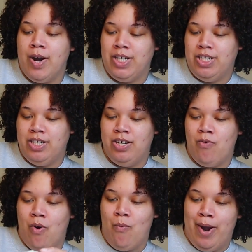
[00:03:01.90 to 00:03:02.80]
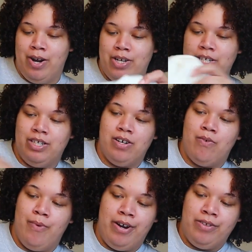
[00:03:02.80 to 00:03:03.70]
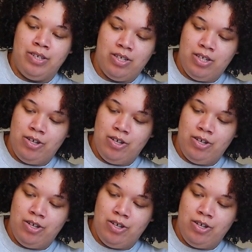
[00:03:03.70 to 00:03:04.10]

what she or where she's gonna wear this